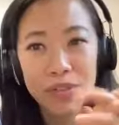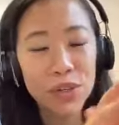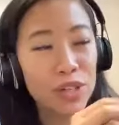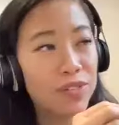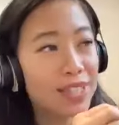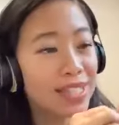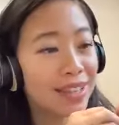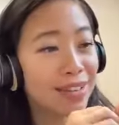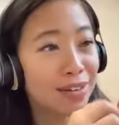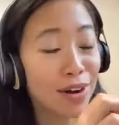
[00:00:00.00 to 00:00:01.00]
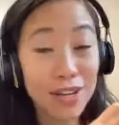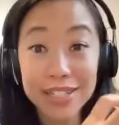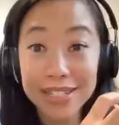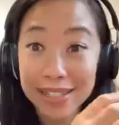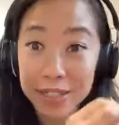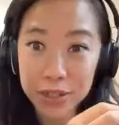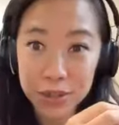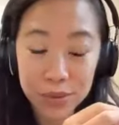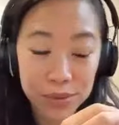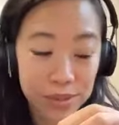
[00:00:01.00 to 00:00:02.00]
for you to even say consciously
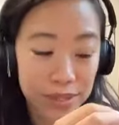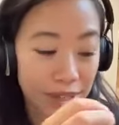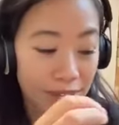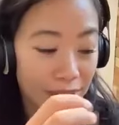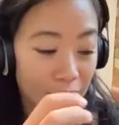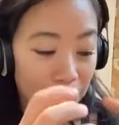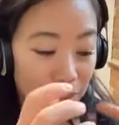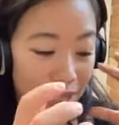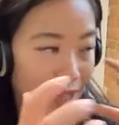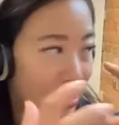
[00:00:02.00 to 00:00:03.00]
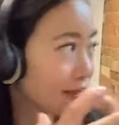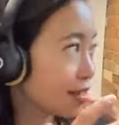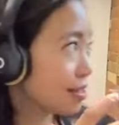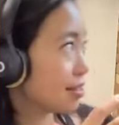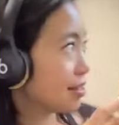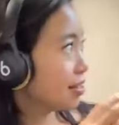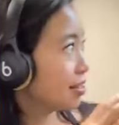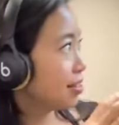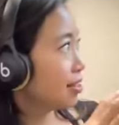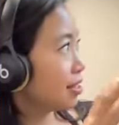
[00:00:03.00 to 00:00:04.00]
choose, because
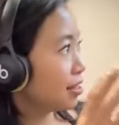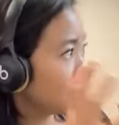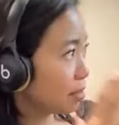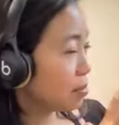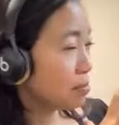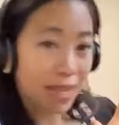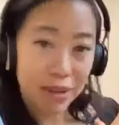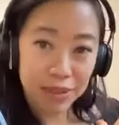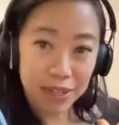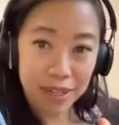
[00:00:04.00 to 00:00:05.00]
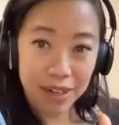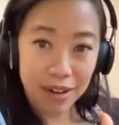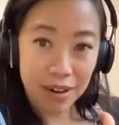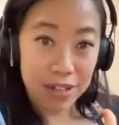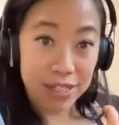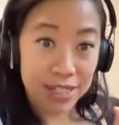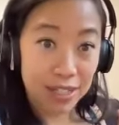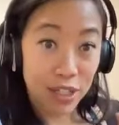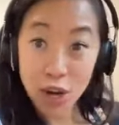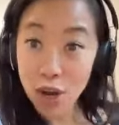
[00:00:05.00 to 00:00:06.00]
a lot of people out there are
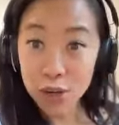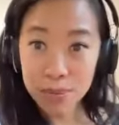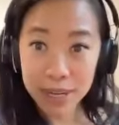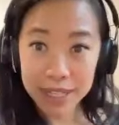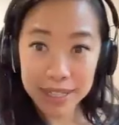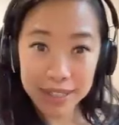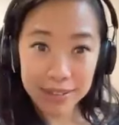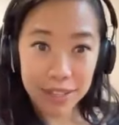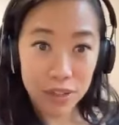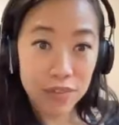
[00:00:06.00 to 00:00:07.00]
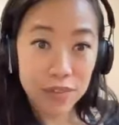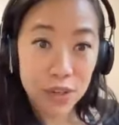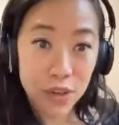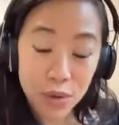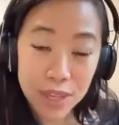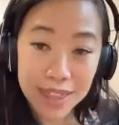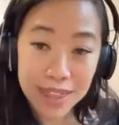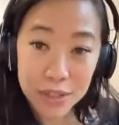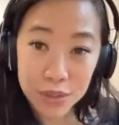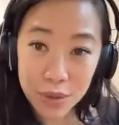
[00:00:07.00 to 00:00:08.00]
still on autopilot. They don't even know that
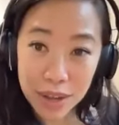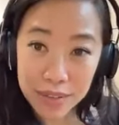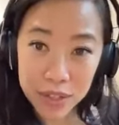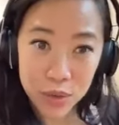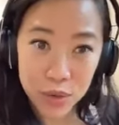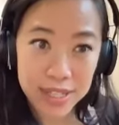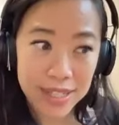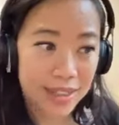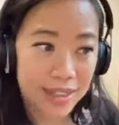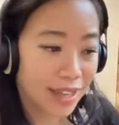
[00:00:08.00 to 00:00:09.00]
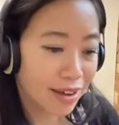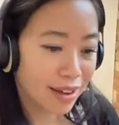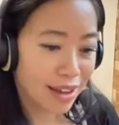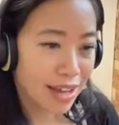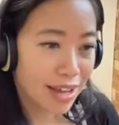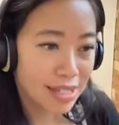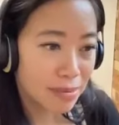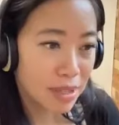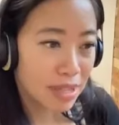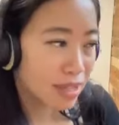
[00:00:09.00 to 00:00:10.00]
they do have a choice, that they,
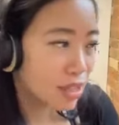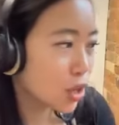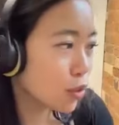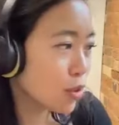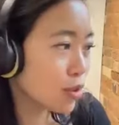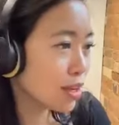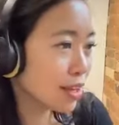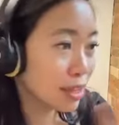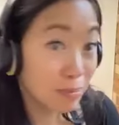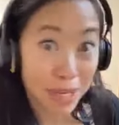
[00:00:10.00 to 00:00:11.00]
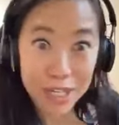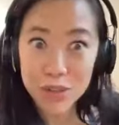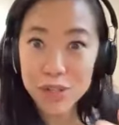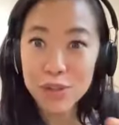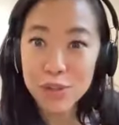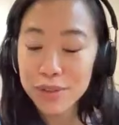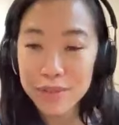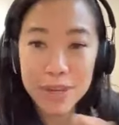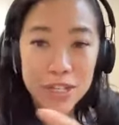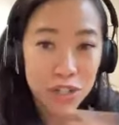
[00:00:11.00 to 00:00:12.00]
some, you know, whether they call it the matrix or you
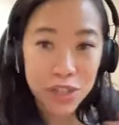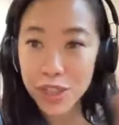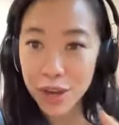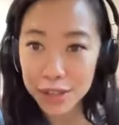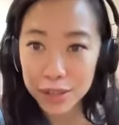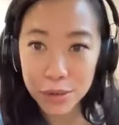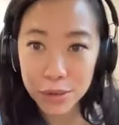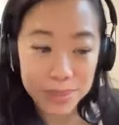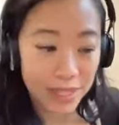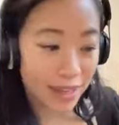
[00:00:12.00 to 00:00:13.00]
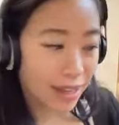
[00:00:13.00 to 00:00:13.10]
even mentioned thought loops,